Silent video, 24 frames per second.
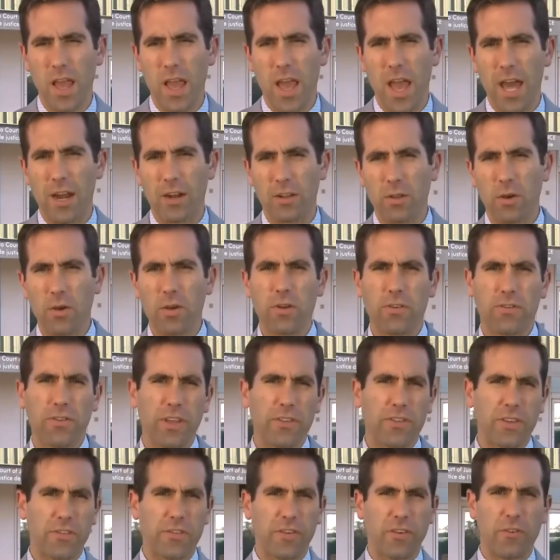And a lawyer says
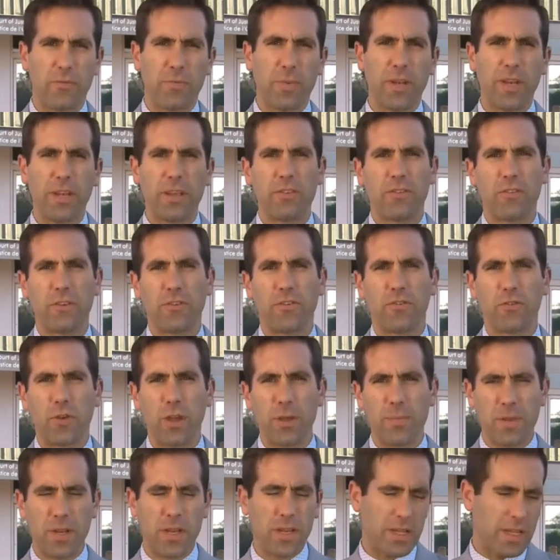that she's been into
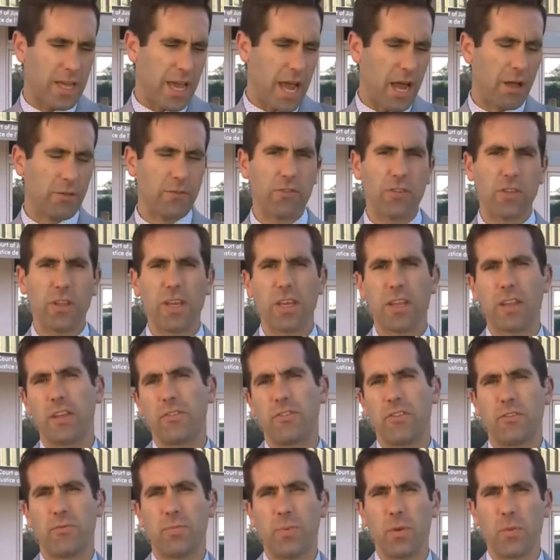treatment and counseling and that
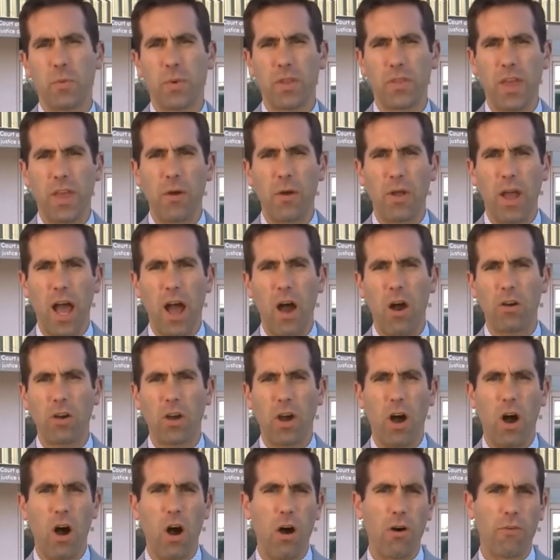she's been without
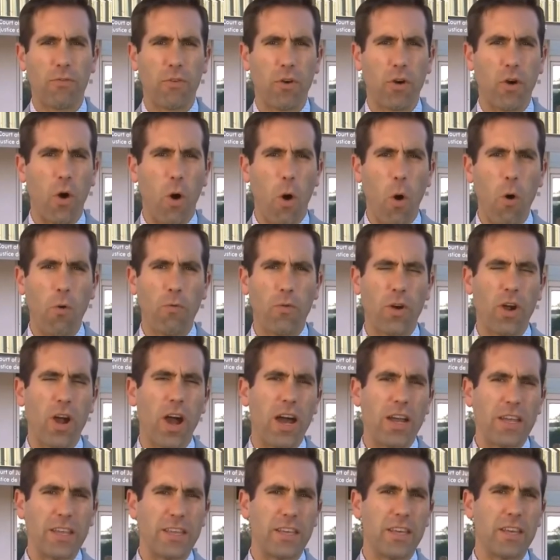alcohol for over
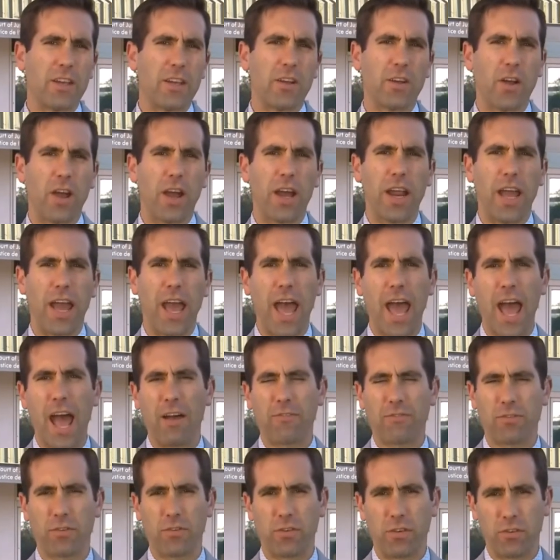a year and a half.
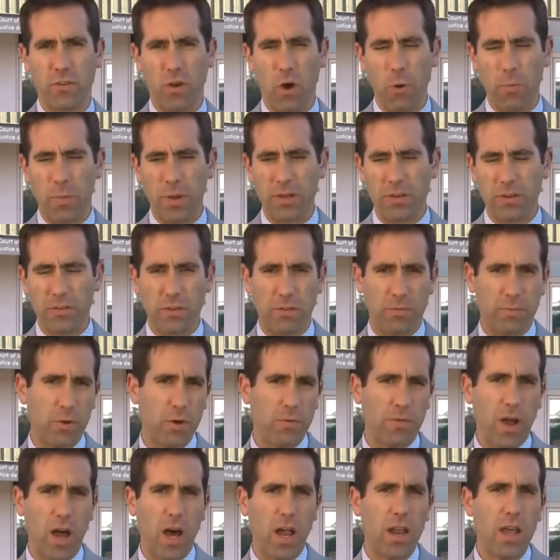So she's hoping to just
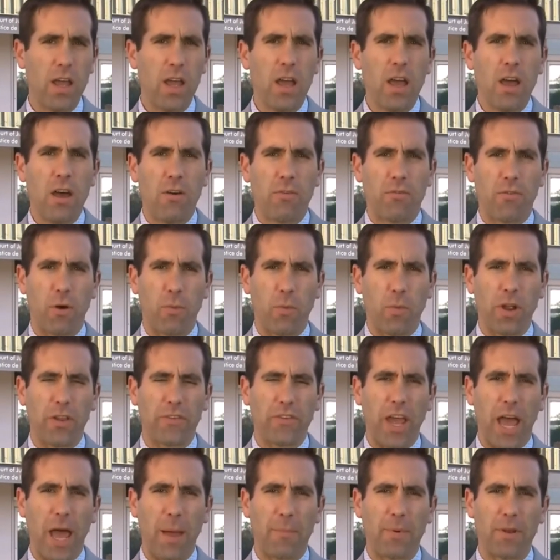move on from what's
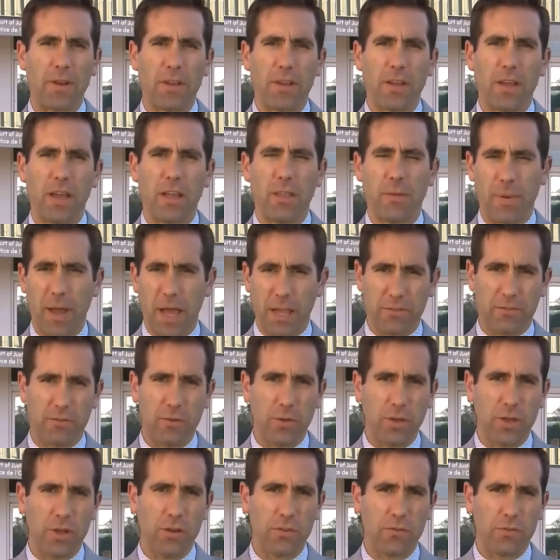happened in the past two
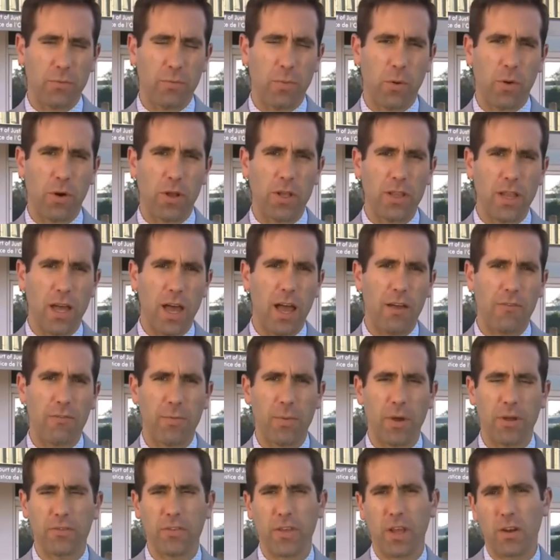years. Reporting live from
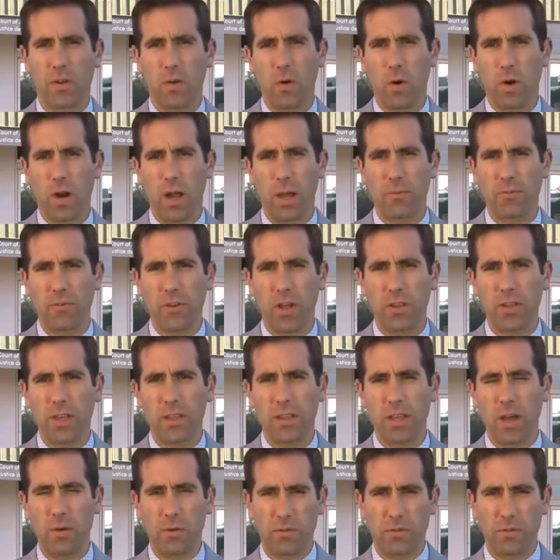outside court, I'm Sean Leathong.